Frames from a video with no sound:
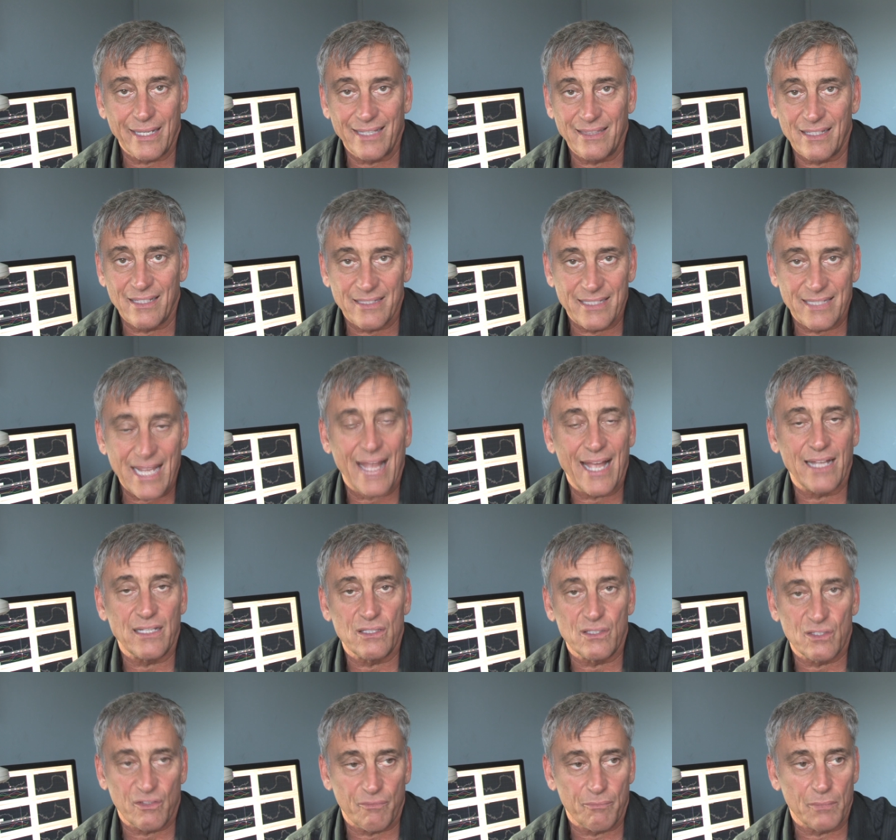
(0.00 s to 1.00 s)
in the
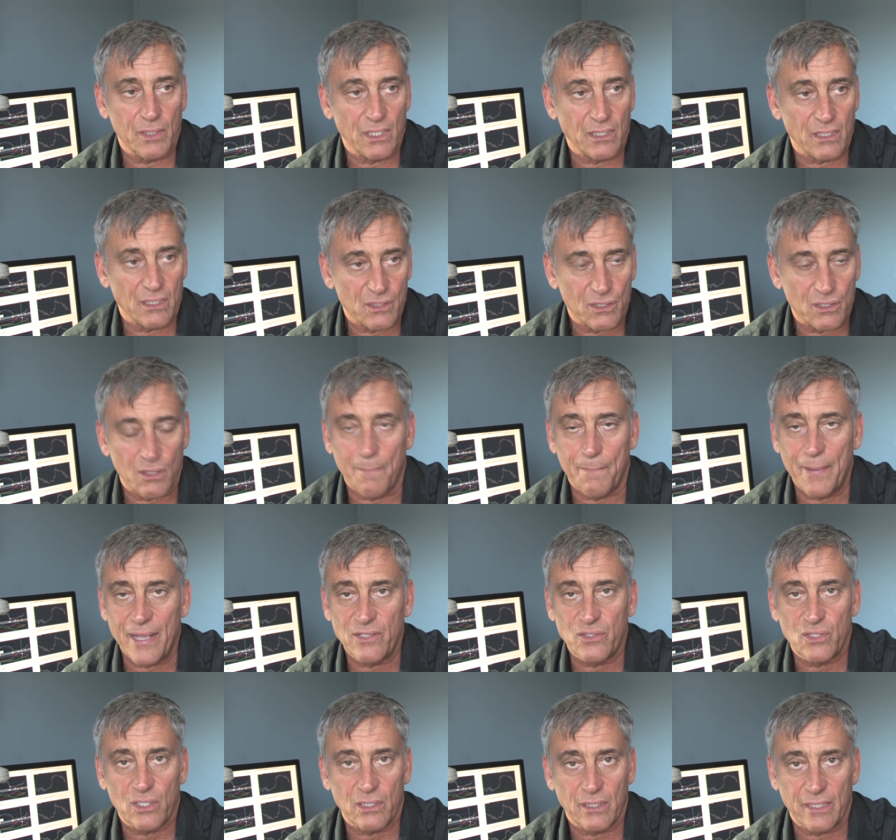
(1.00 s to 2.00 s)
tens of millions. So
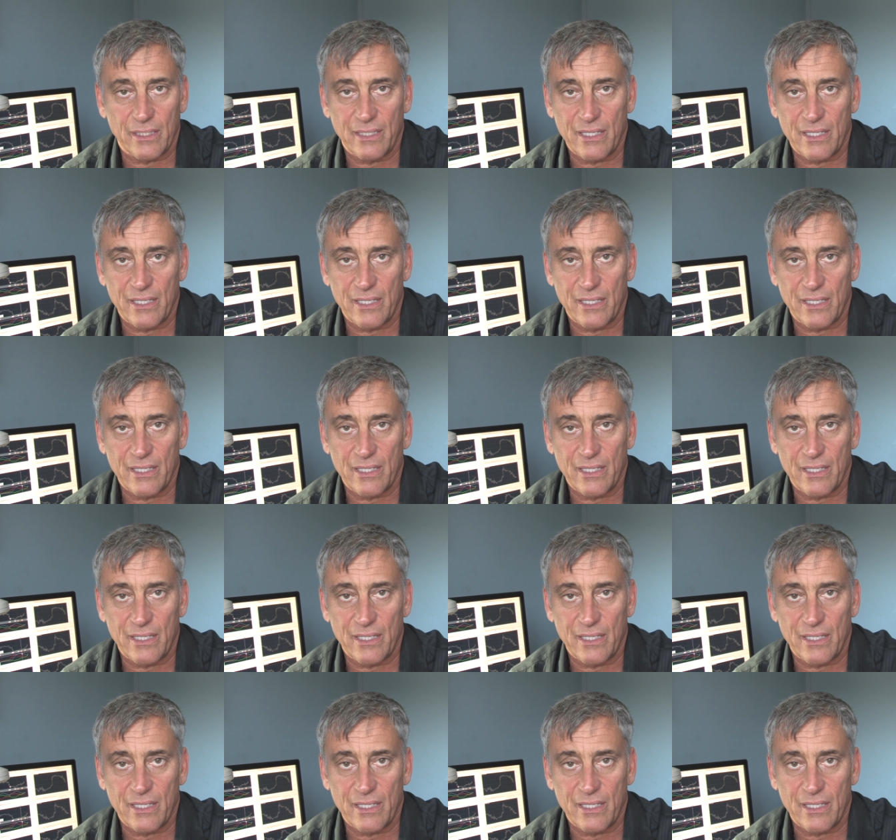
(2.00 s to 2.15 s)
basically,